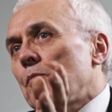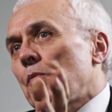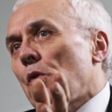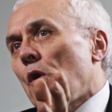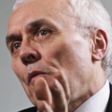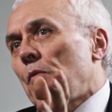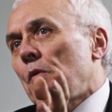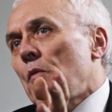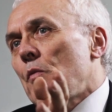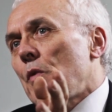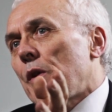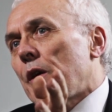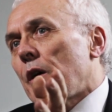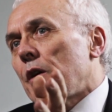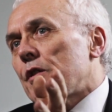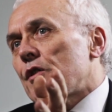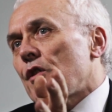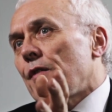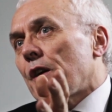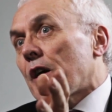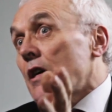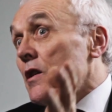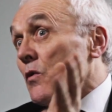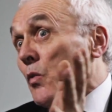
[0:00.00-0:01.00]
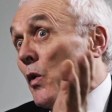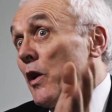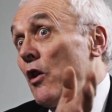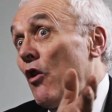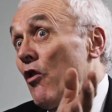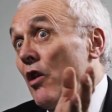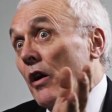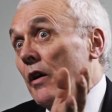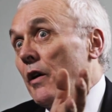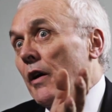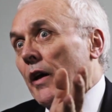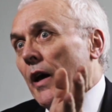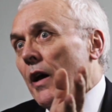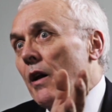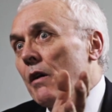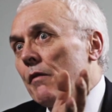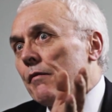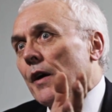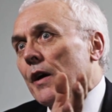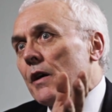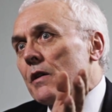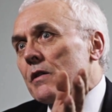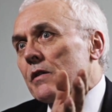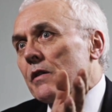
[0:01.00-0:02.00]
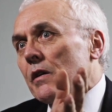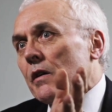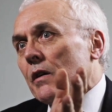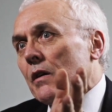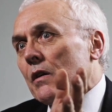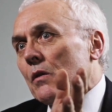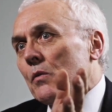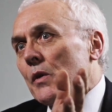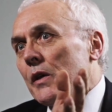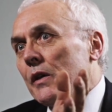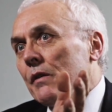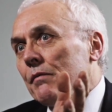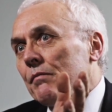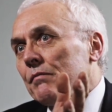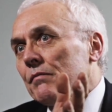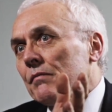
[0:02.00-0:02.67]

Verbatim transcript: problem with HIV? Because we're not going to get a vaccine, are we?